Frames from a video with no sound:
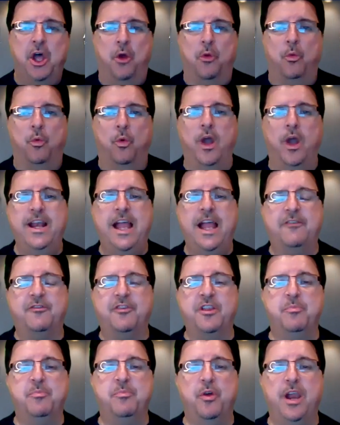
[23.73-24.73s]
right after
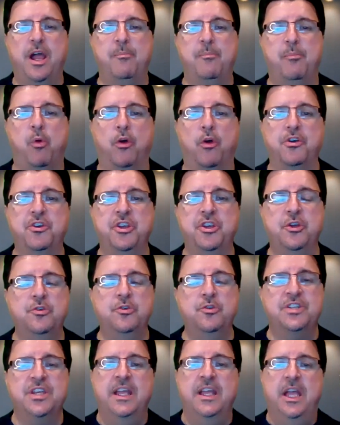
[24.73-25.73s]
they put out important
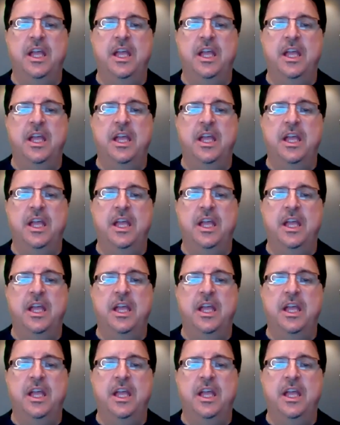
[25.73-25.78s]
news.